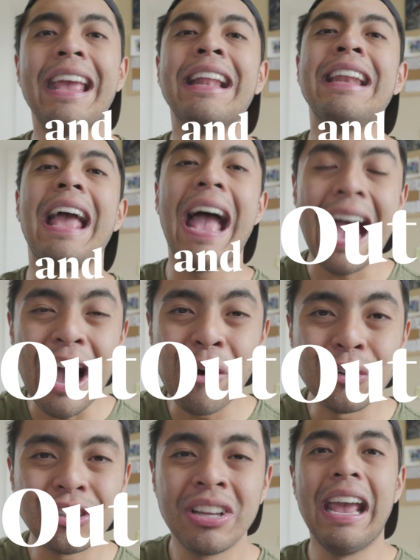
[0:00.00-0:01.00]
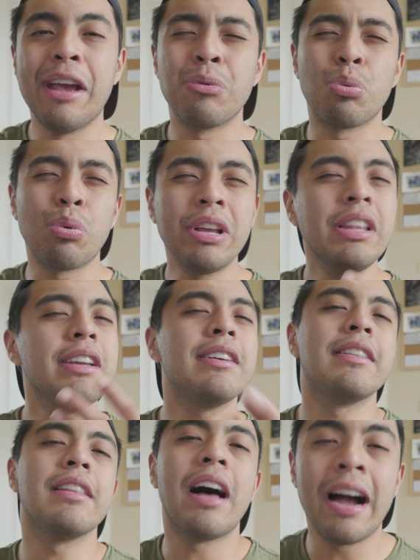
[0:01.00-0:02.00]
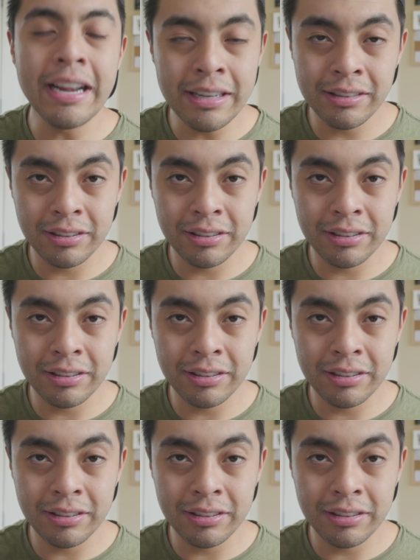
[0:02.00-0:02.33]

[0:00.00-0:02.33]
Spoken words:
and out, and really align